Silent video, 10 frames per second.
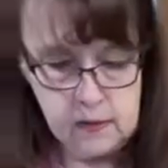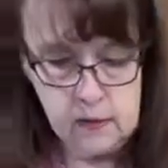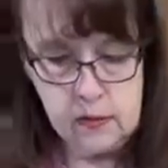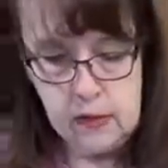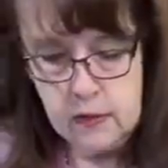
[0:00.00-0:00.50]

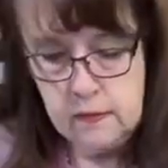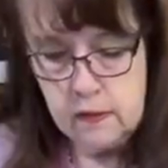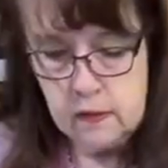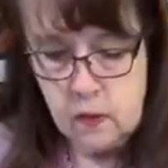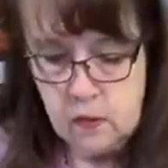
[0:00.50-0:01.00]
Okay,
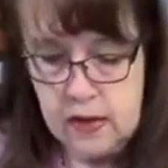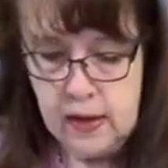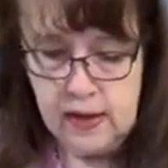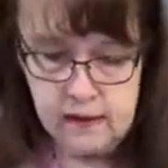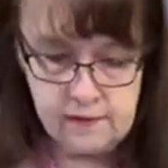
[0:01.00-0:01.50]
so we
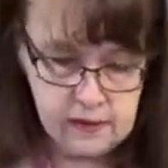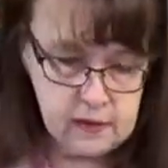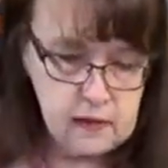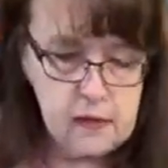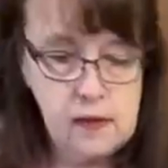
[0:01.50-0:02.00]
have
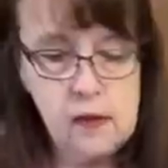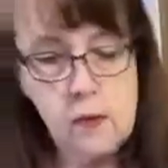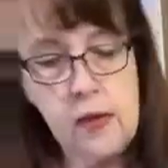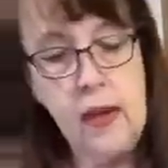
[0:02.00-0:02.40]
we